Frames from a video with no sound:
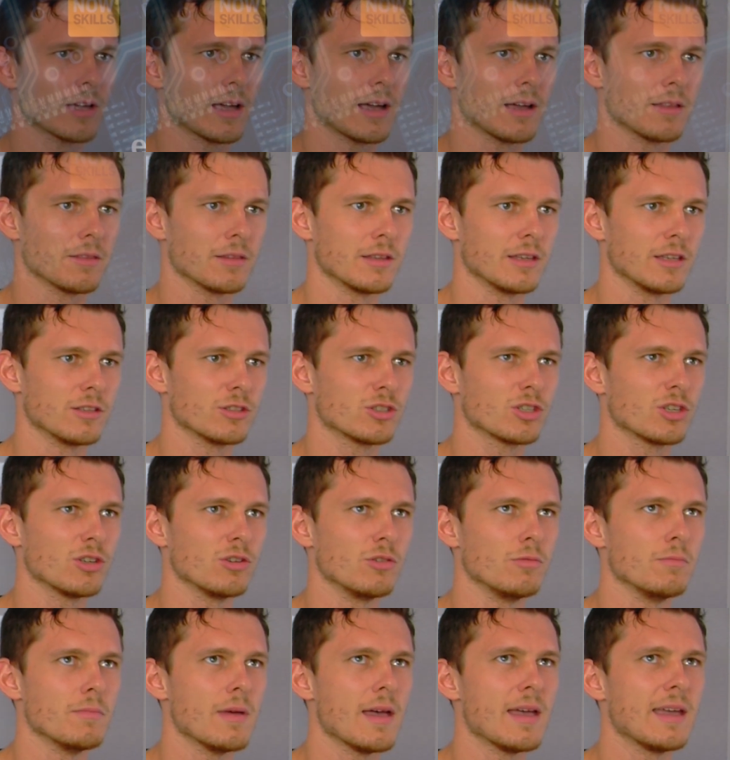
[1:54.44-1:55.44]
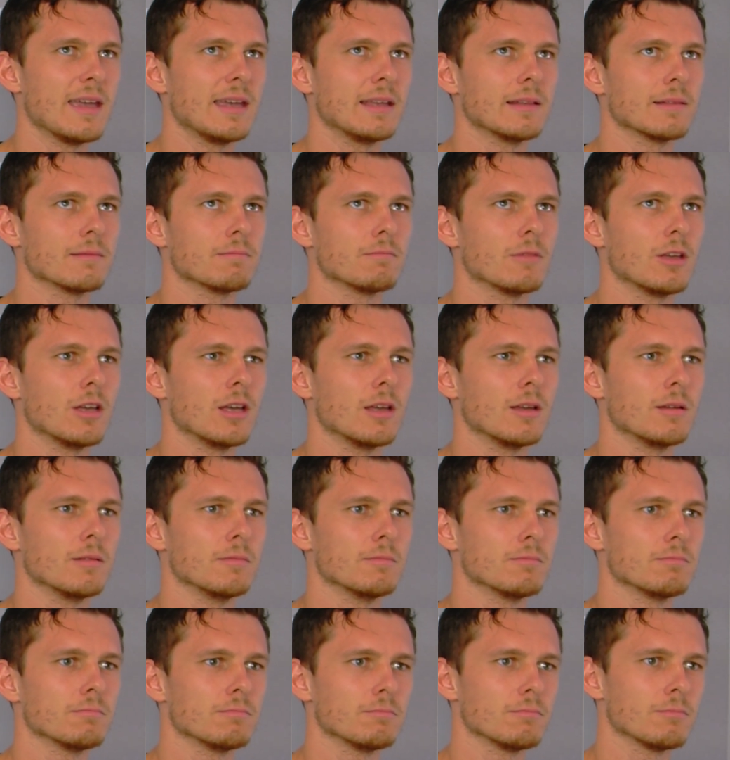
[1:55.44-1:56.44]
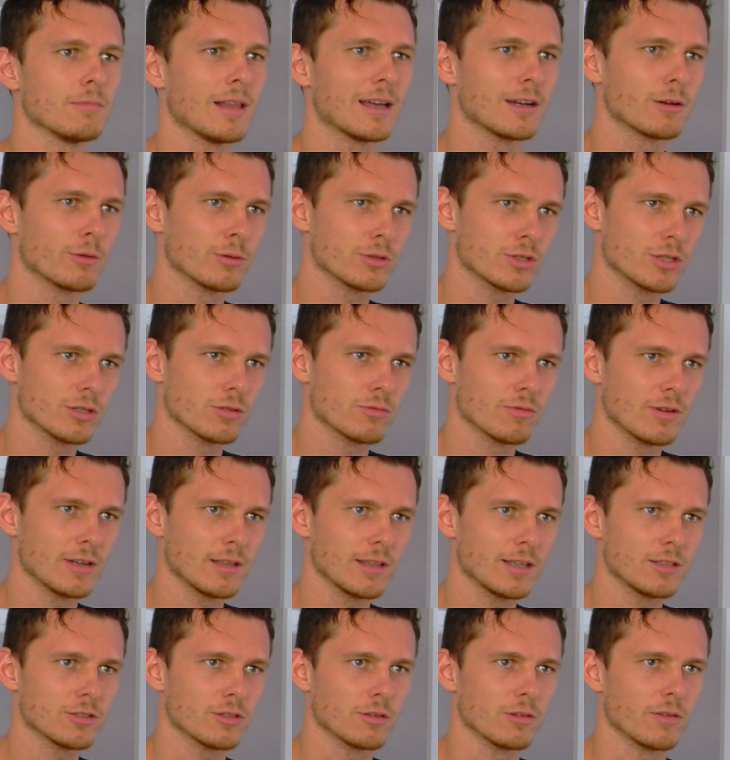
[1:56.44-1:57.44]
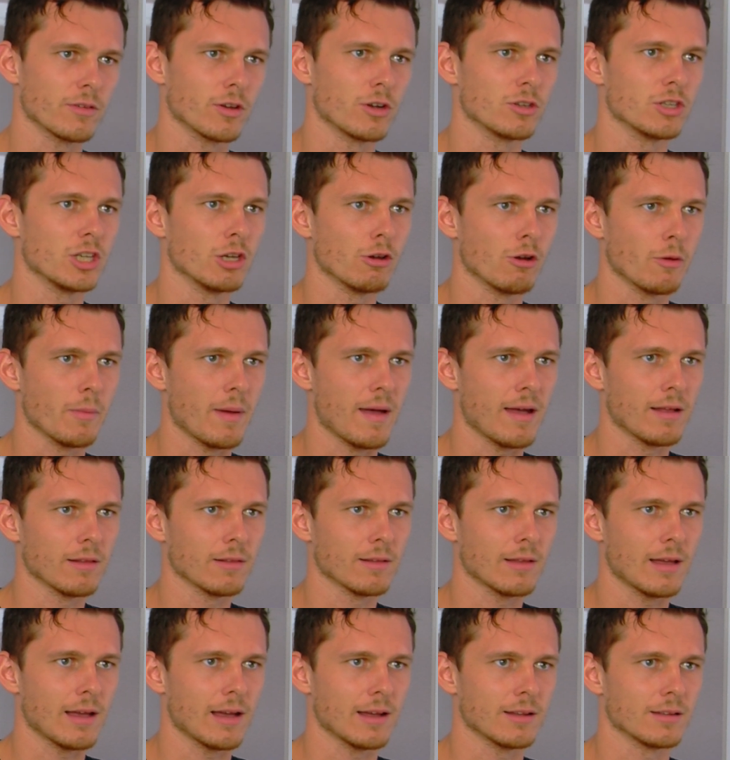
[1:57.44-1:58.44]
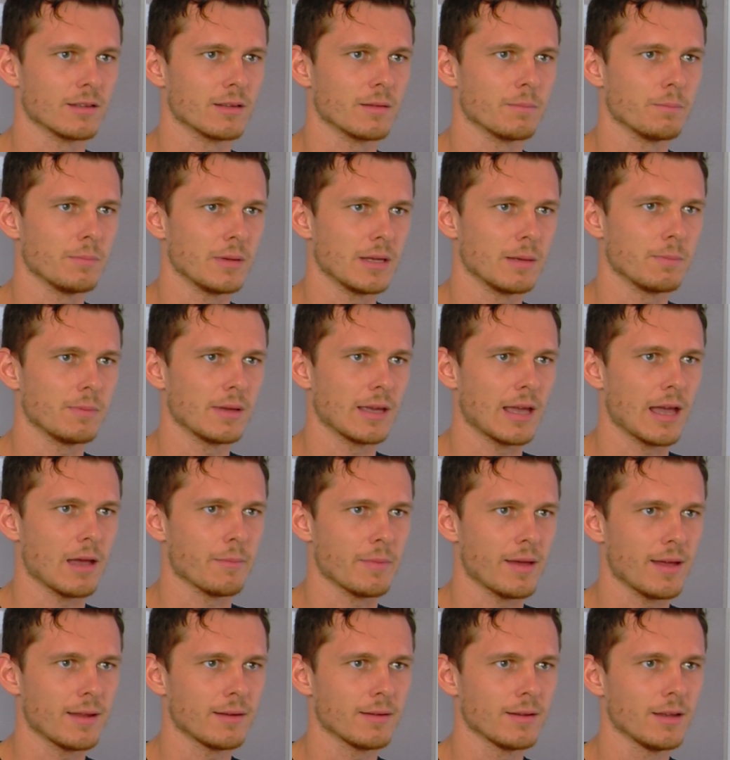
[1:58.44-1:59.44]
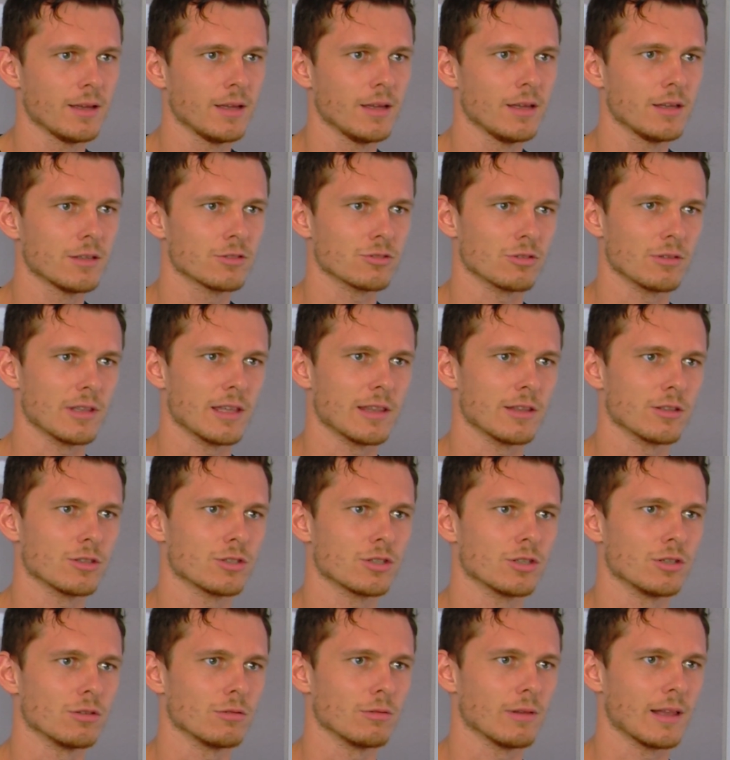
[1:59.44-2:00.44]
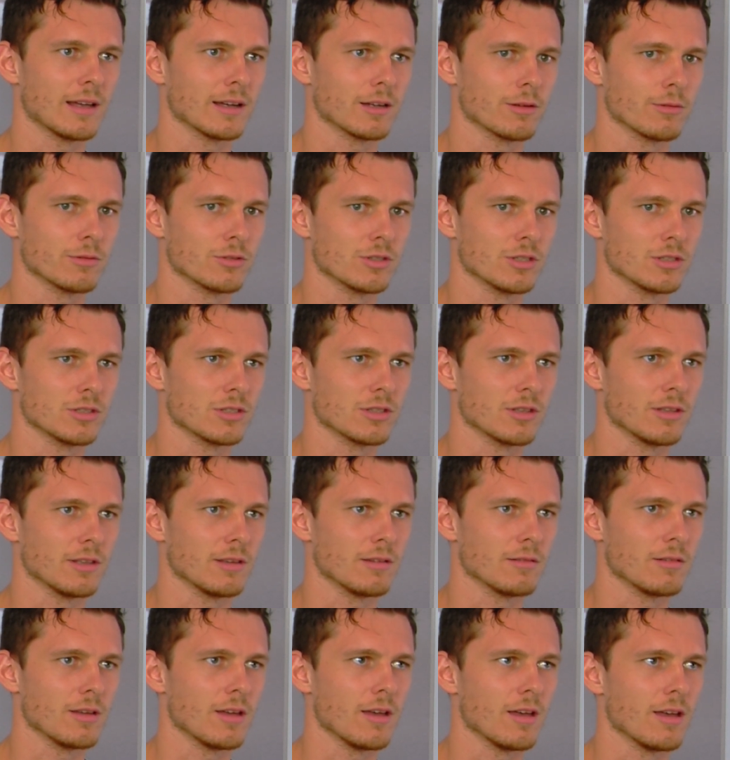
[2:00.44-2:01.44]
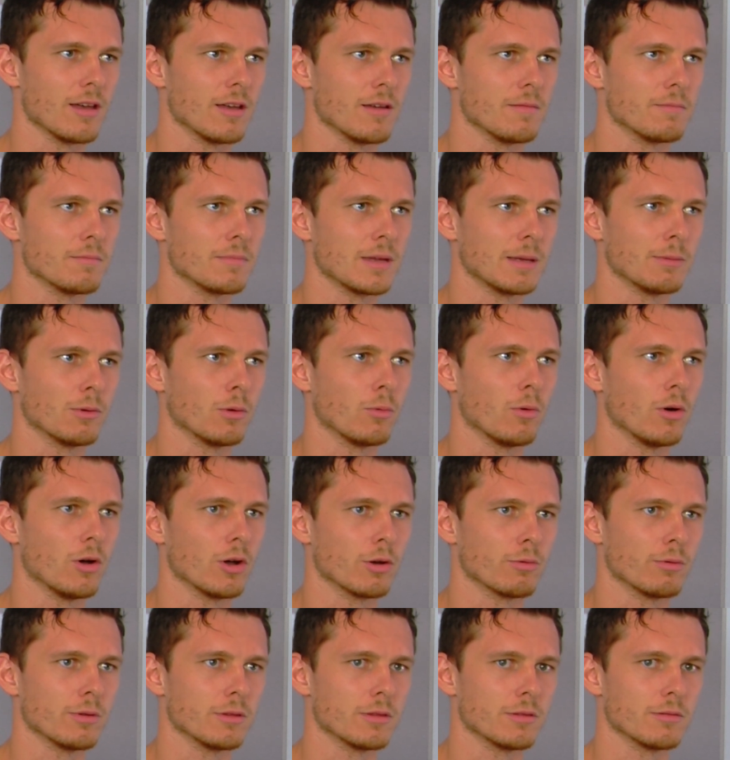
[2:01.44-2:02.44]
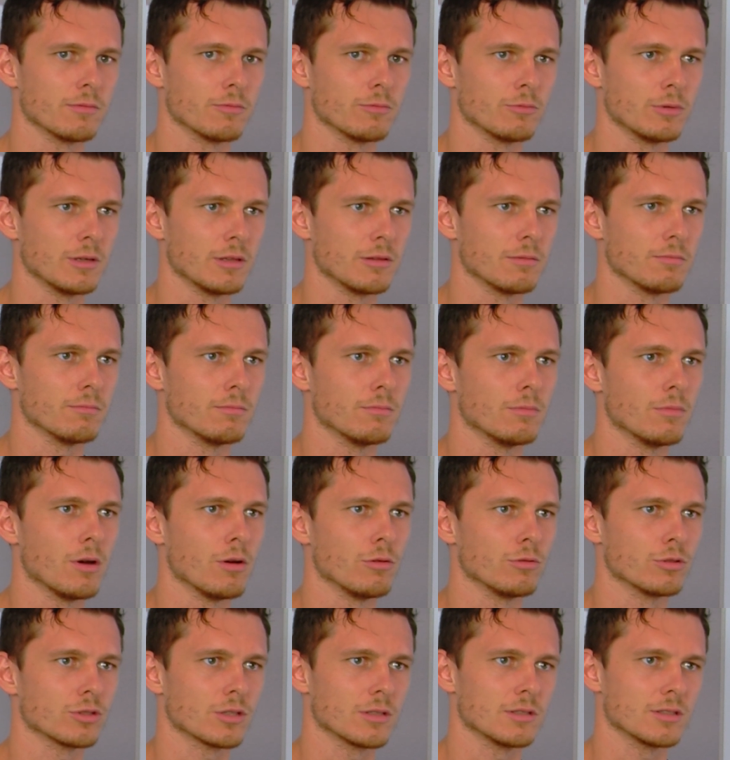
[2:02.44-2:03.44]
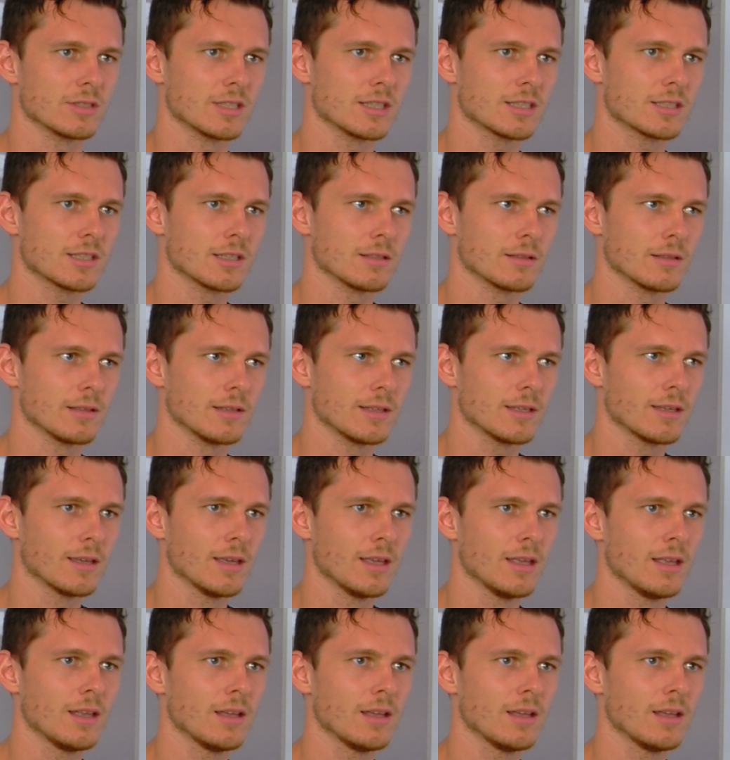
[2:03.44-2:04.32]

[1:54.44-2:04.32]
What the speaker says: at the two main languages really. So you've got UML and BPMN. So they're the two languages that people work with most consistently.